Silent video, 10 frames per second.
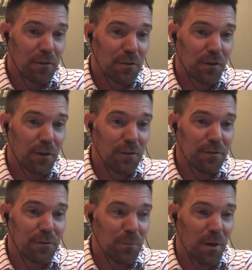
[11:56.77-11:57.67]

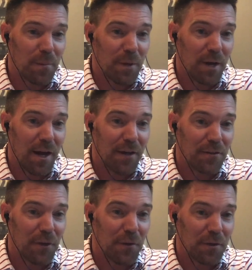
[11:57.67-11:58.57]
Charles is one
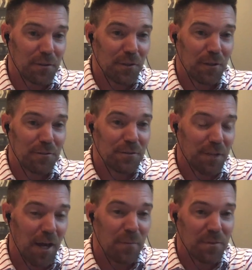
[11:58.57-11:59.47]
behind Tony, or Charles is
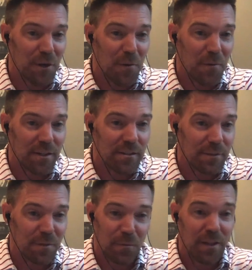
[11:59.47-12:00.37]
tied with Tony or
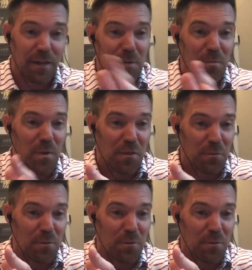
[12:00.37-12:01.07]
something. We're like midway through the